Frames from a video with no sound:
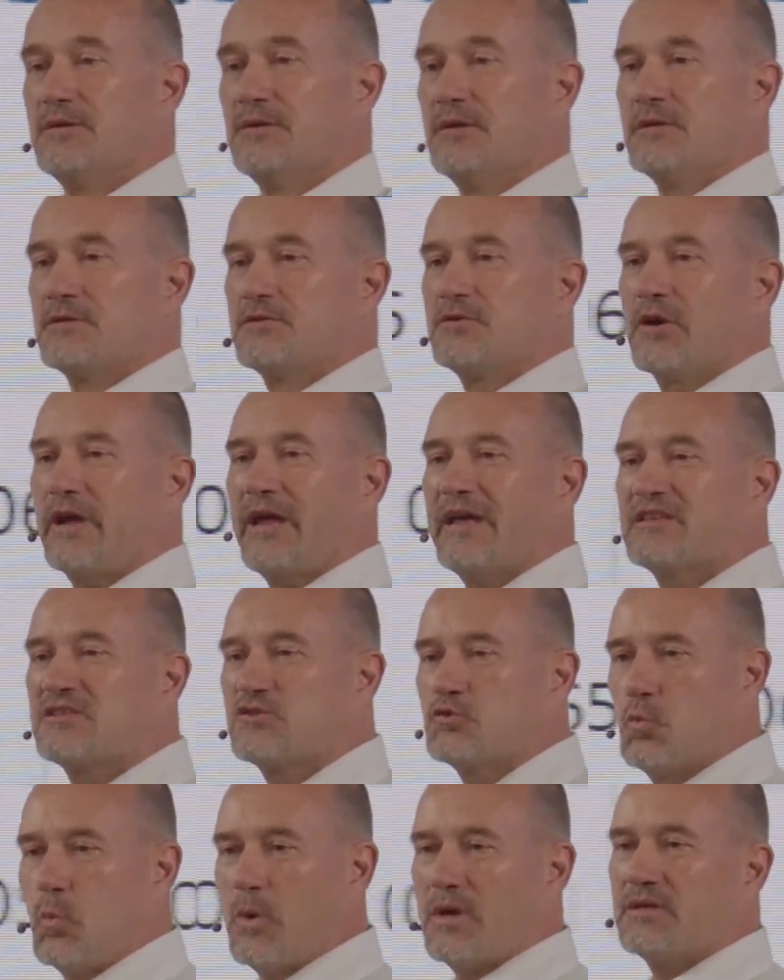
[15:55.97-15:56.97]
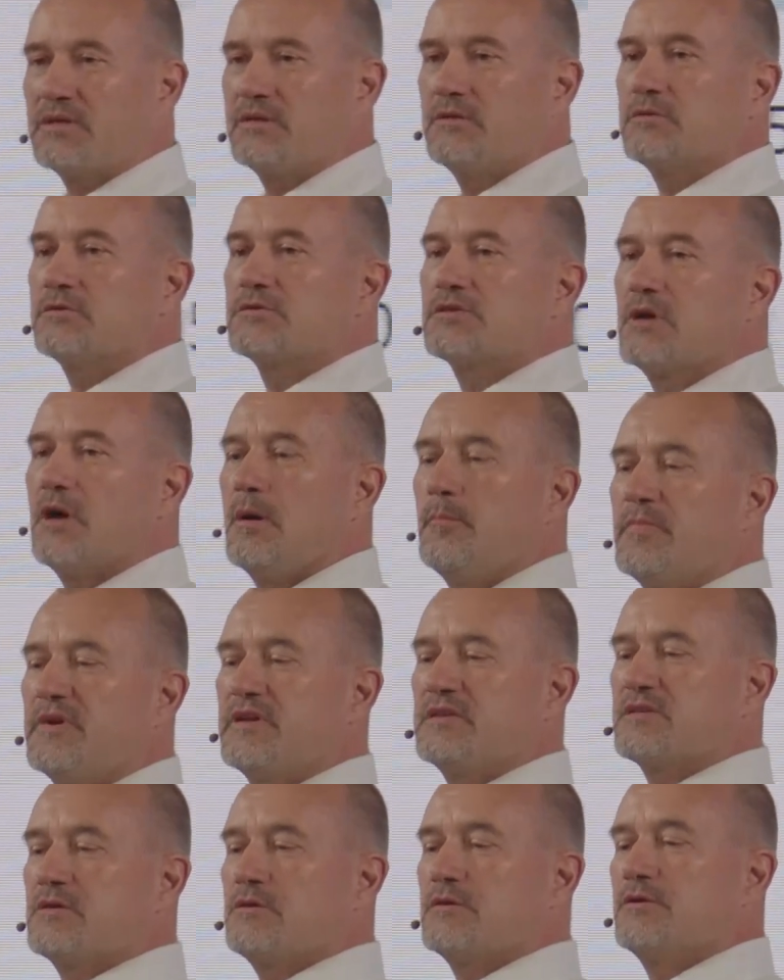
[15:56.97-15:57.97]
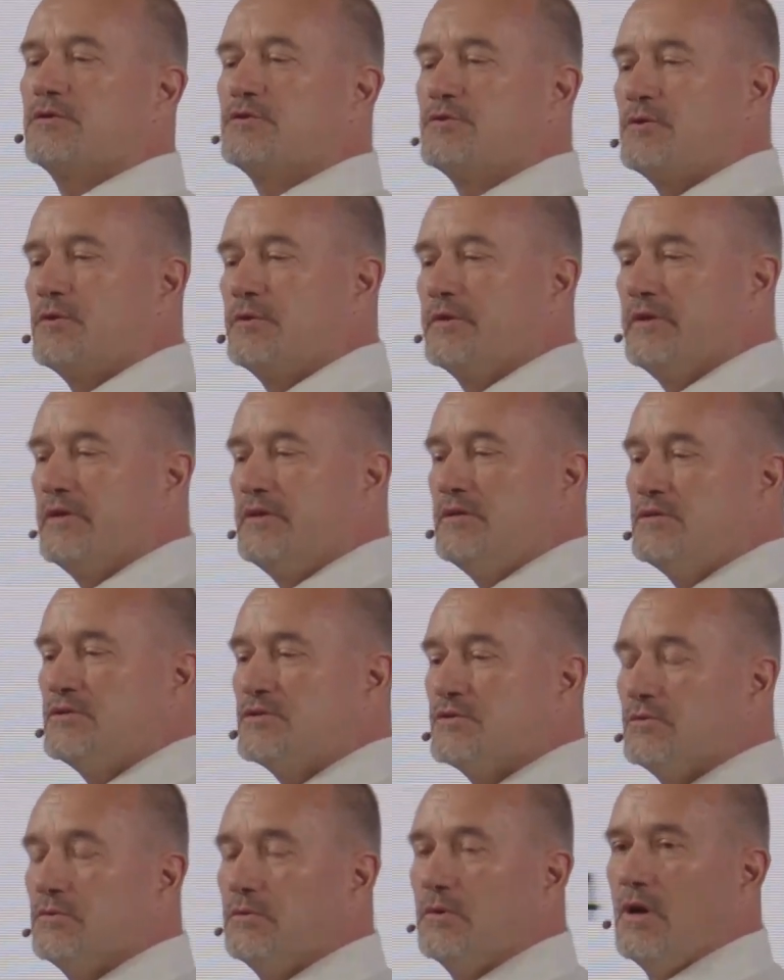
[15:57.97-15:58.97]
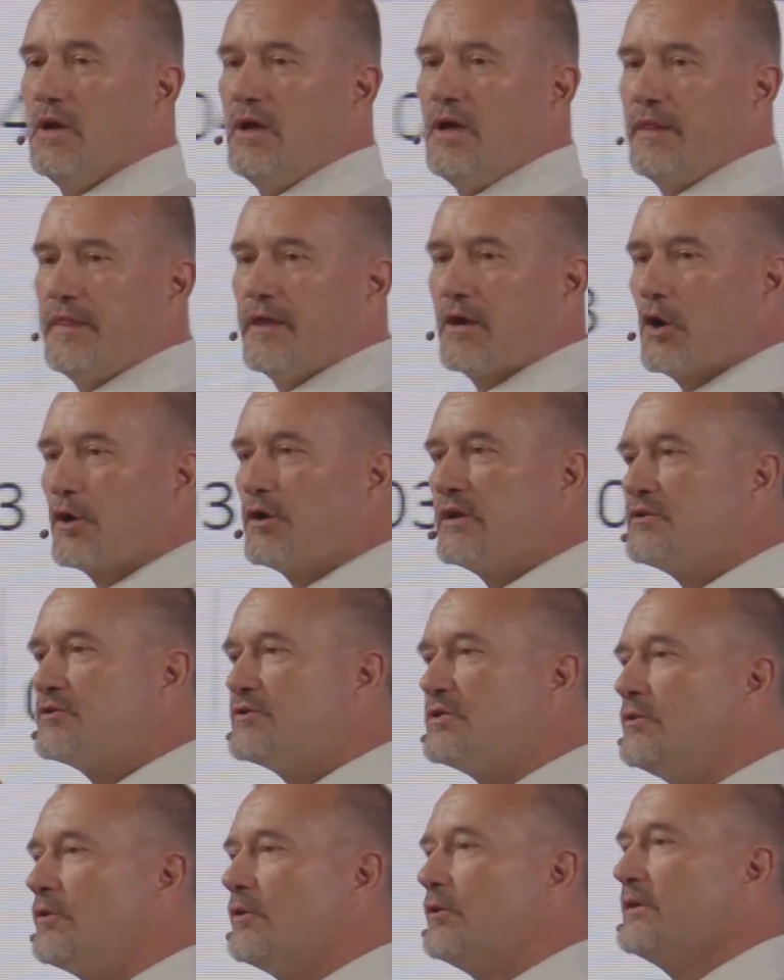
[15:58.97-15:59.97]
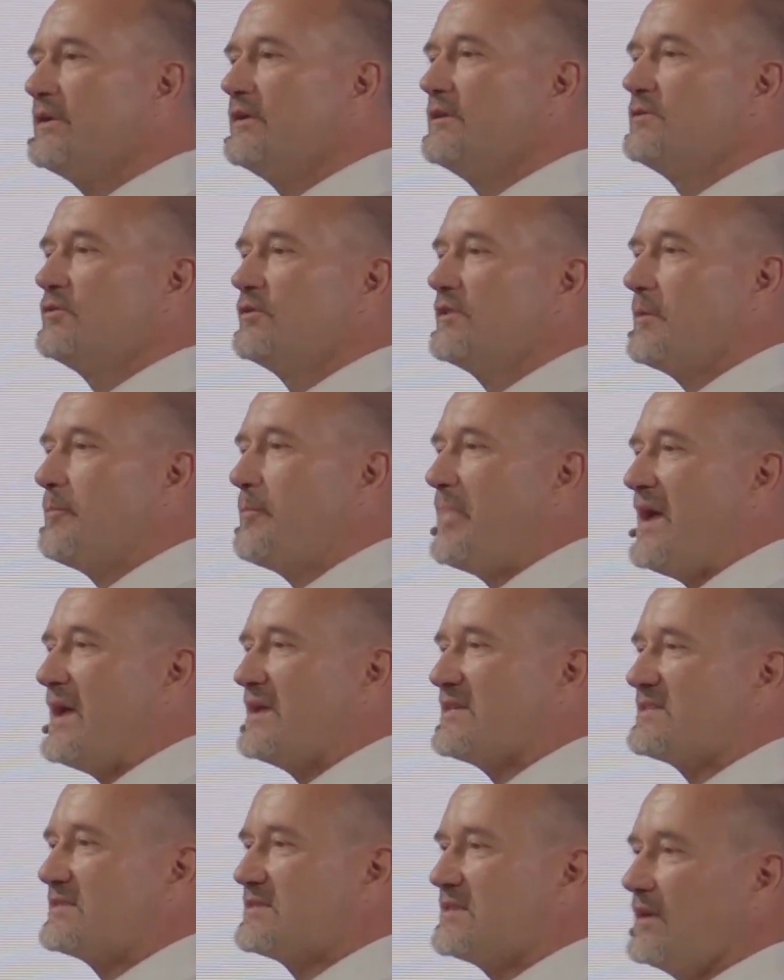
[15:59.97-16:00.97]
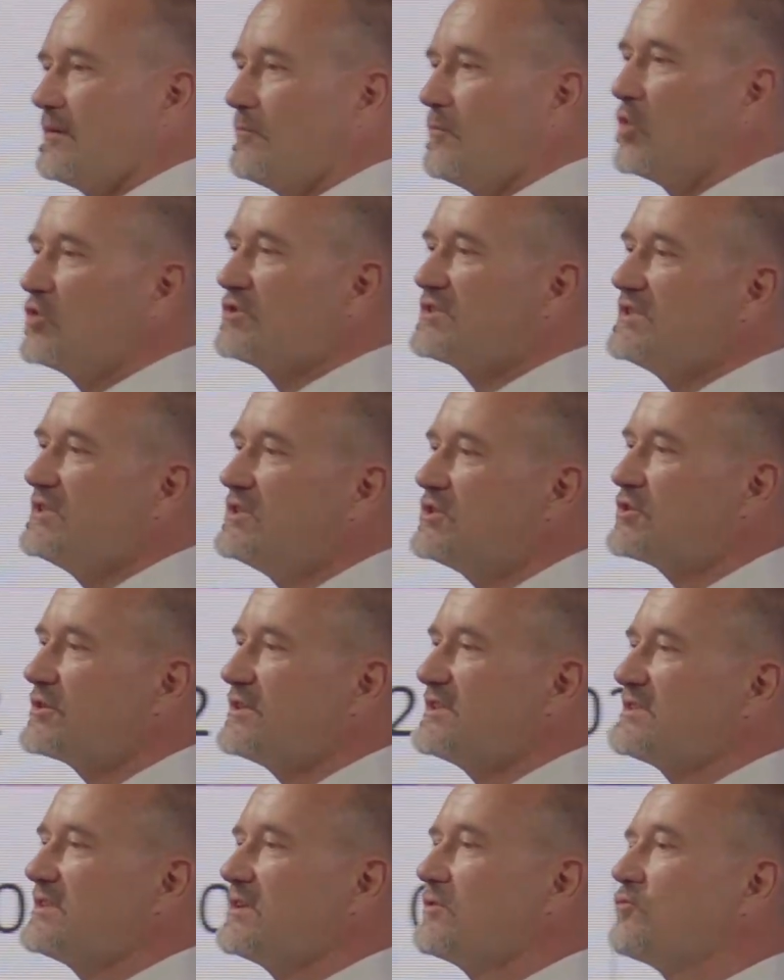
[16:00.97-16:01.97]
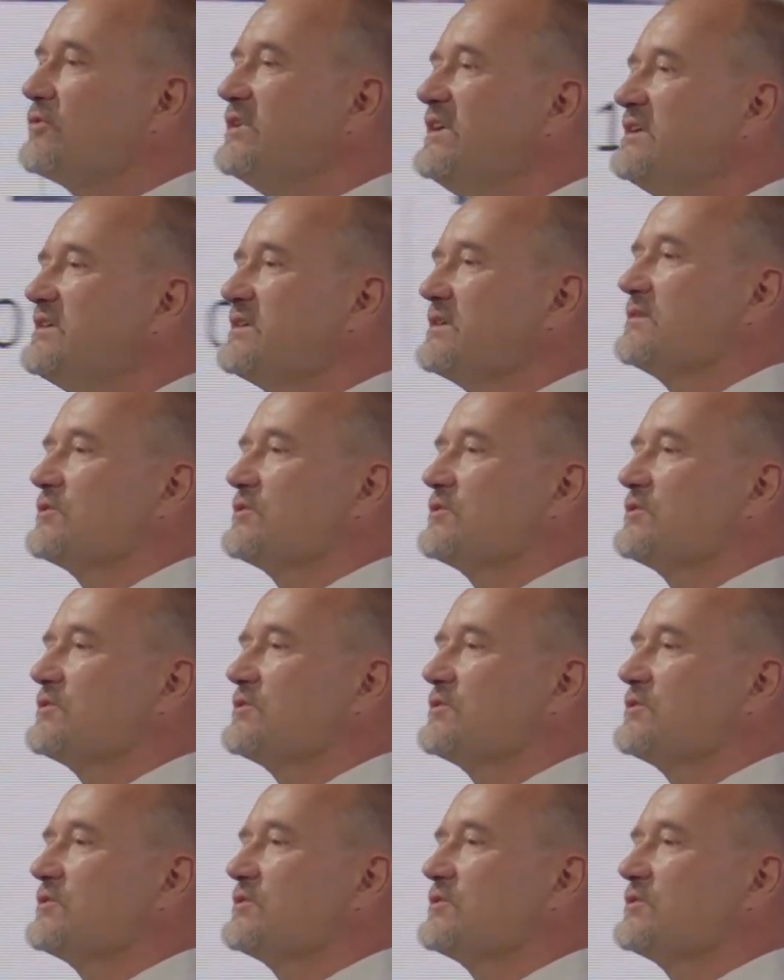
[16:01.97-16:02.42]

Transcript: So guess what those companies are going to turn into? They're going to turn into the best and most interesting retail